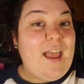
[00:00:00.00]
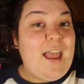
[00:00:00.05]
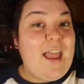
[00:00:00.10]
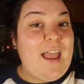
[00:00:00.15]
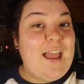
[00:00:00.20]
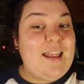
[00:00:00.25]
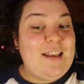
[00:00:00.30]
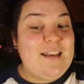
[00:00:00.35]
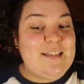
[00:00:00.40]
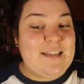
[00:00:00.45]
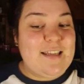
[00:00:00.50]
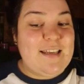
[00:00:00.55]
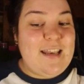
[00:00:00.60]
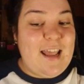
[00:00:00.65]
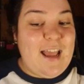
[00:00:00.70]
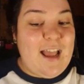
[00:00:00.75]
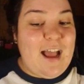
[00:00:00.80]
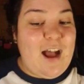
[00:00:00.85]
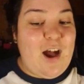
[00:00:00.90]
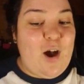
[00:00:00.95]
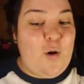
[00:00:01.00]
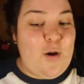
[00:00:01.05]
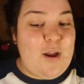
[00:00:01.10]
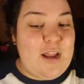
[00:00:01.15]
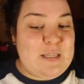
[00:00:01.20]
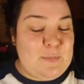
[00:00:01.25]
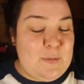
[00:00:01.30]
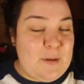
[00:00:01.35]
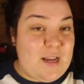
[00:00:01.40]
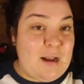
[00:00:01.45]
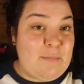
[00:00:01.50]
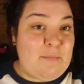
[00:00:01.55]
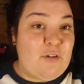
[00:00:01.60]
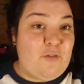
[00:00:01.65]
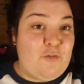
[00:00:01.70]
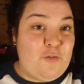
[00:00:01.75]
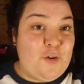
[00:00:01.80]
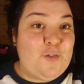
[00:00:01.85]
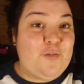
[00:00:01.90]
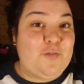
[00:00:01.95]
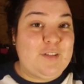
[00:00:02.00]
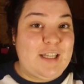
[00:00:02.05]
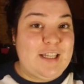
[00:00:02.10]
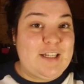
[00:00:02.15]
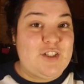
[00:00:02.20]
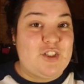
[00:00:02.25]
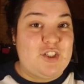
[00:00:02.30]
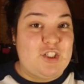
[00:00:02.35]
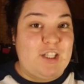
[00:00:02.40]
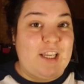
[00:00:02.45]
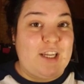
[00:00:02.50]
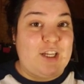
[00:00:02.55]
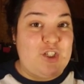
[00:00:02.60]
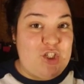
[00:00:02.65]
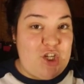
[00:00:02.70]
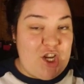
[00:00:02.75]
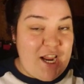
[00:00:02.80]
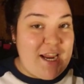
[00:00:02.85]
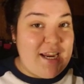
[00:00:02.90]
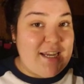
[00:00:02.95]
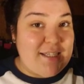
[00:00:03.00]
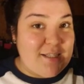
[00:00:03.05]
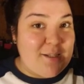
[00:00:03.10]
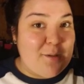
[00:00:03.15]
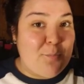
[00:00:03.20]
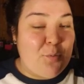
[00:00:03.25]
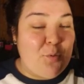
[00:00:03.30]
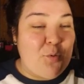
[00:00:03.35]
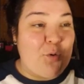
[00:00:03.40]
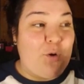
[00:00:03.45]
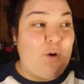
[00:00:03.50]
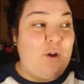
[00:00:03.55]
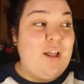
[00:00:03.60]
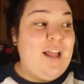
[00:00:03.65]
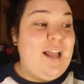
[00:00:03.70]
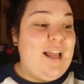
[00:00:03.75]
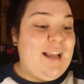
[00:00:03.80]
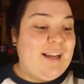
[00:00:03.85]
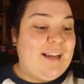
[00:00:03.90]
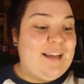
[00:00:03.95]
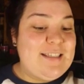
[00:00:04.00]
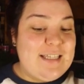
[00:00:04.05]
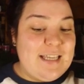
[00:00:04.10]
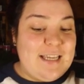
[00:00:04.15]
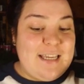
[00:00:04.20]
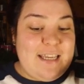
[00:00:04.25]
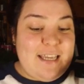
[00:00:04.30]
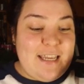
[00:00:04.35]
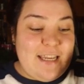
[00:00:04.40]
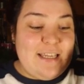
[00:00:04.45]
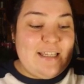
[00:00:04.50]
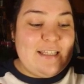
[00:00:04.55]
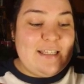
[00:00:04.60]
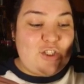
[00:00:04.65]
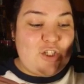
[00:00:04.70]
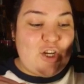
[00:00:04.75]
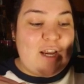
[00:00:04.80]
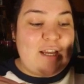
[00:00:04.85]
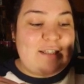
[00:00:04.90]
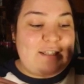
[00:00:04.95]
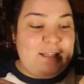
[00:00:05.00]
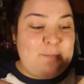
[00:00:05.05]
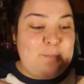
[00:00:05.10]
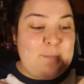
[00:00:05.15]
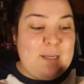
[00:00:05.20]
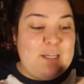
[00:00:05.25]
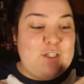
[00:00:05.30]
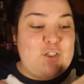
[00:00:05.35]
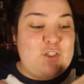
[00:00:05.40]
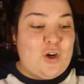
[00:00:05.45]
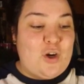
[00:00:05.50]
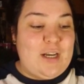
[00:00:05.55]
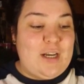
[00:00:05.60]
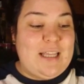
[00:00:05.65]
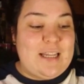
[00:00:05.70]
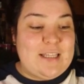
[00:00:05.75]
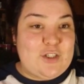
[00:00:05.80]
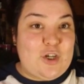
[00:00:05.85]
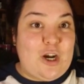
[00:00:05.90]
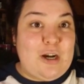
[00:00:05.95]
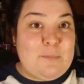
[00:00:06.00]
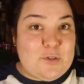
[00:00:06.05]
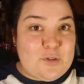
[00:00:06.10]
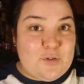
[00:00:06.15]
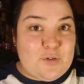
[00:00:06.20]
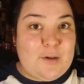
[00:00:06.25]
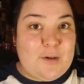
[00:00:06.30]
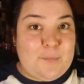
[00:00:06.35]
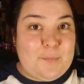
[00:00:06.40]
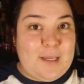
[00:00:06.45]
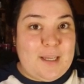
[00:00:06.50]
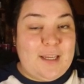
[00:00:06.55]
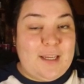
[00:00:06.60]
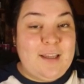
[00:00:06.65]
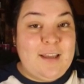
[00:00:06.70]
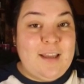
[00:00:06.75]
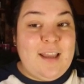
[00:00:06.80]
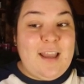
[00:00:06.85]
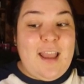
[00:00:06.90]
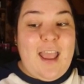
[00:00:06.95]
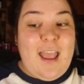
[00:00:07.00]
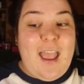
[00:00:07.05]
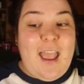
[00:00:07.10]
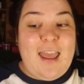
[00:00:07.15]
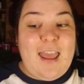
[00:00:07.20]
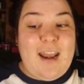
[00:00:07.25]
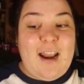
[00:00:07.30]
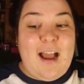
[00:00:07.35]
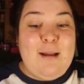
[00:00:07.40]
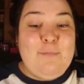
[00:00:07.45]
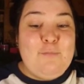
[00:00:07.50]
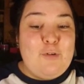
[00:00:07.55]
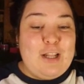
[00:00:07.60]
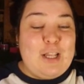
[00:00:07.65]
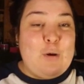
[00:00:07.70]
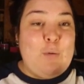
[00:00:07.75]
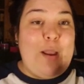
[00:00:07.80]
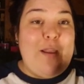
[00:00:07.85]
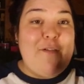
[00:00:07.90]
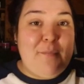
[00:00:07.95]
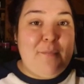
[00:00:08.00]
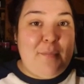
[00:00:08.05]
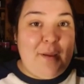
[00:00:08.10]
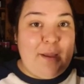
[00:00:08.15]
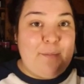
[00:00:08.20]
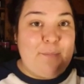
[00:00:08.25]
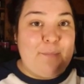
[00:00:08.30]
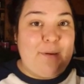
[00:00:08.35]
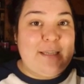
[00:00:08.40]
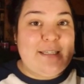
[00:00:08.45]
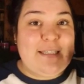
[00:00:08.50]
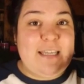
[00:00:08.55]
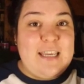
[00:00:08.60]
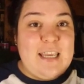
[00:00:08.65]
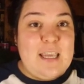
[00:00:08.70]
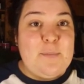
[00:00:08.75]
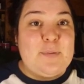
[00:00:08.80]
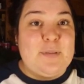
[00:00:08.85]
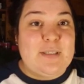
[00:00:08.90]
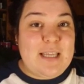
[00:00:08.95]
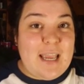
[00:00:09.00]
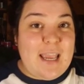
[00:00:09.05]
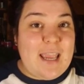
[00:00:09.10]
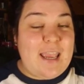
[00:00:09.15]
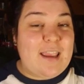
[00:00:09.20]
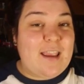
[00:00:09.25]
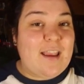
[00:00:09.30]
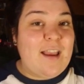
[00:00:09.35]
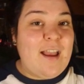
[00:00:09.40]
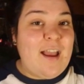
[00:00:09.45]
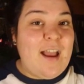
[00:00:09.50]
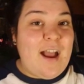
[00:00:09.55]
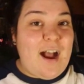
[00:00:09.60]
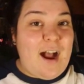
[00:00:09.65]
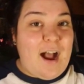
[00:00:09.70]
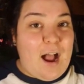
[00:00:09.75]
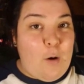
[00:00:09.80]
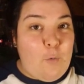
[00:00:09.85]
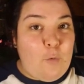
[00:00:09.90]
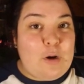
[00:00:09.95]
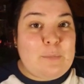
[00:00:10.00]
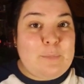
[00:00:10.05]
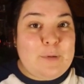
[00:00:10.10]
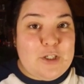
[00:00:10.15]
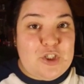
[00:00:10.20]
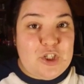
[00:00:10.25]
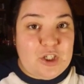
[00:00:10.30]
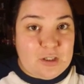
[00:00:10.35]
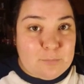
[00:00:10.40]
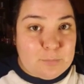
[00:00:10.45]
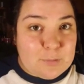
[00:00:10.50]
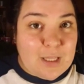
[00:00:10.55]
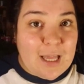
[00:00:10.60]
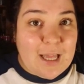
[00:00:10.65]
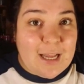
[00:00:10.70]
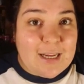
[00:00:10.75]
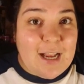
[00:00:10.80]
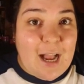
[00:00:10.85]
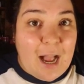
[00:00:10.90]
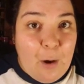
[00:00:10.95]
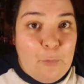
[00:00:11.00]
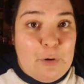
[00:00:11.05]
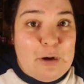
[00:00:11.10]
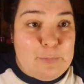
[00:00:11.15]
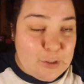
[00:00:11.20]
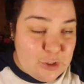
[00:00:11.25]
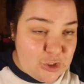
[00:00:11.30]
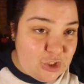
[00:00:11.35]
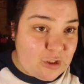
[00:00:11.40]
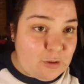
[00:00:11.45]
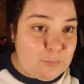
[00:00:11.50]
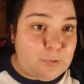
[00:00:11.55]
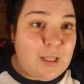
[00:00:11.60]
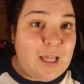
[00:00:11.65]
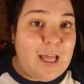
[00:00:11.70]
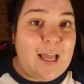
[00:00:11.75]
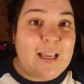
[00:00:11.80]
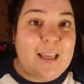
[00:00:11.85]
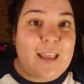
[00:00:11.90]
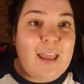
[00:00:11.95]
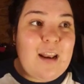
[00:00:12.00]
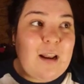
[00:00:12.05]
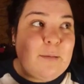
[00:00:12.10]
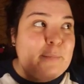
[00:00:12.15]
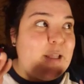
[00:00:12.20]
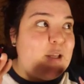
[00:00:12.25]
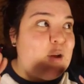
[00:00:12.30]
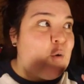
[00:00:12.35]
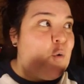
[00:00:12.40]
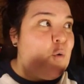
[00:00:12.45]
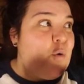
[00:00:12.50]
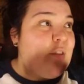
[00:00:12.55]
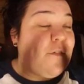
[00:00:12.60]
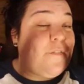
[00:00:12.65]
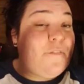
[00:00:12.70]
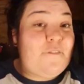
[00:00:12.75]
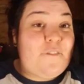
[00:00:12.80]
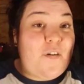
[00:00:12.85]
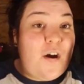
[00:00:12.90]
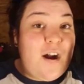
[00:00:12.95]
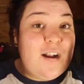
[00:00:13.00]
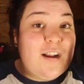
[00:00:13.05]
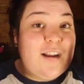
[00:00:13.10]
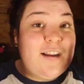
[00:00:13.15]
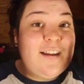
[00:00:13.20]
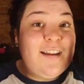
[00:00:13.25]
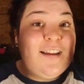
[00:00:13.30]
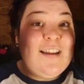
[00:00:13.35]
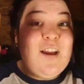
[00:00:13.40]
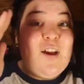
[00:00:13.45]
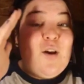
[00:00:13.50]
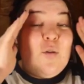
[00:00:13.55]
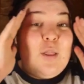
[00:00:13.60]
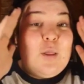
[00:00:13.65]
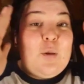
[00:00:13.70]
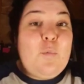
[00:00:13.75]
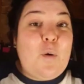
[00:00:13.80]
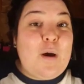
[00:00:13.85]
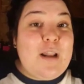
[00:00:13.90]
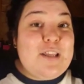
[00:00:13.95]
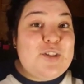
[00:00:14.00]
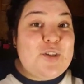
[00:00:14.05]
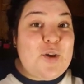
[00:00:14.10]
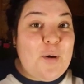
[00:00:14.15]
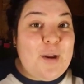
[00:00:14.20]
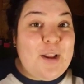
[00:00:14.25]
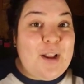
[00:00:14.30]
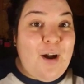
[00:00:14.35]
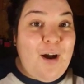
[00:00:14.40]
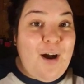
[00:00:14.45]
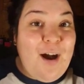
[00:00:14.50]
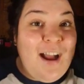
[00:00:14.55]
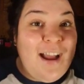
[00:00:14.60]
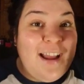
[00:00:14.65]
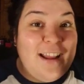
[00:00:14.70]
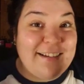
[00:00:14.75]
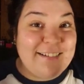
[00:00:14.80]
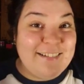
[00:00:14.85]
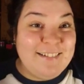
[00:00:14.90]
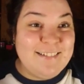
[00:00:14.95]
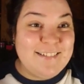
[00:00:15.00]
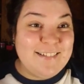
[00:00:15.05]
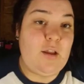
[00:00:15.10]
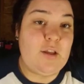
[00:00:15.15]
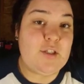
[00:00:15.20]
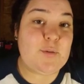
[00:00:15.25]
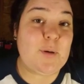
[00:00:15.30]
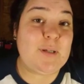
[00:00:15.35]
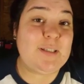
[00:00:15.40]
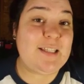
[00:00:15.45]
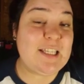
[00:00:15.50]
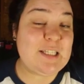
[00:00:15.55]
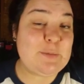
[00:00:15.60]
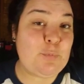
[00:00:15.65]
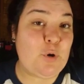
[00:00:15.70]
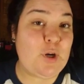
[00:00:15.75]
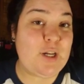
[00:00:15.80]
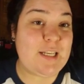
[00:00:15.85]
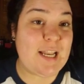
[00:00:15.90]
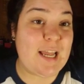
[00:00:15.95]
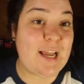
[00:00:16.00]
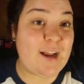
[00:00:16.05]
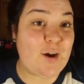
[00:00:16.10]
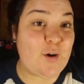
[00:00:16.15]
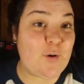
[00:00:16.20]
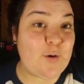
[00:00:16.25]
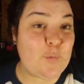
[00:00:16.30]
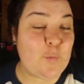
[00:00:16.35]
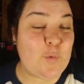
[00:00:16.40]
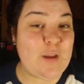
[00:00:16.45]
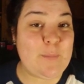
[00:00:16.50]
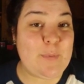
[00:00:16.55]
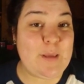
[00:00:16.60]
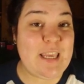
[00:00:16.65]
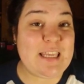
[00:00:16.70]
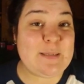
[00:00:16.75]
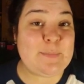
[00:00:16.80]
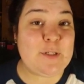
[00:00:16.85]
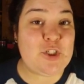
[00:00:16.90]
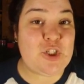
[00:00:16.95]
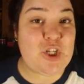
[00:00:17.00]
and now it's become a full-fledged like chase in the pool, because he's chasing me trying to get his arms around me, and I'm running away from him because he keeps saying I want to be Jigga Black, I want to be Jigga Black, and I'm like, who the fuck, like, what is going on? So at this point now, he's been